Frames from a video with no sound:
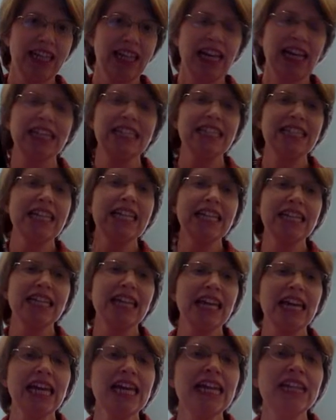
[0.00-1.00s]
It didn't
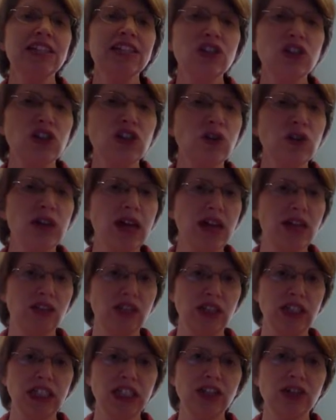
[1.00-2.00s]
end
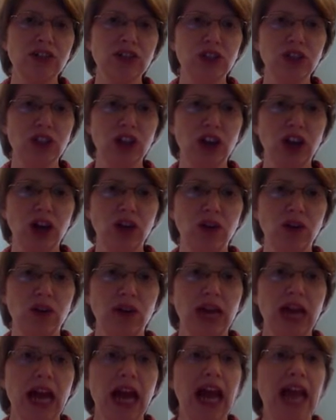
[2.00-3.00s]
2,000 years ago,
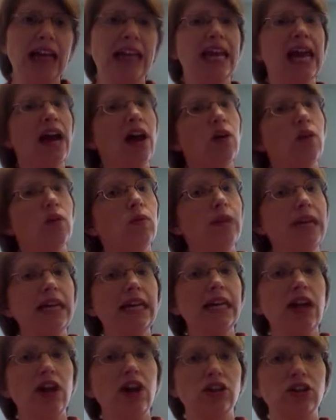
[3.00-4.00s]
and now
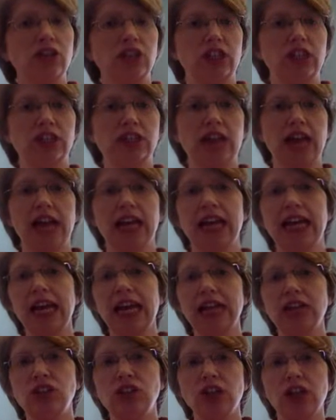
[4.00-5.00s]
we are just kind of
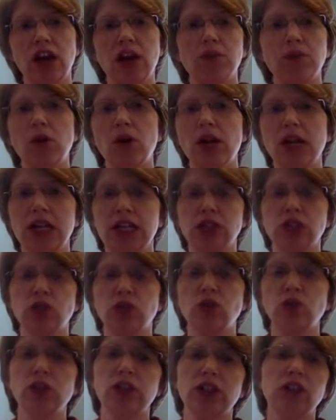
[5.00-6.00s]
catching up on a
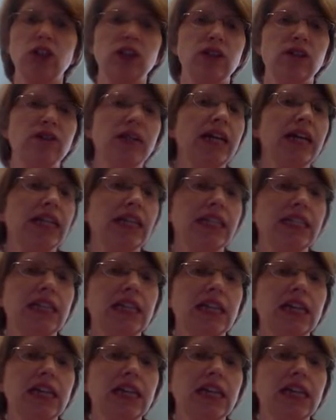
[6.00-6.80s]
historical event.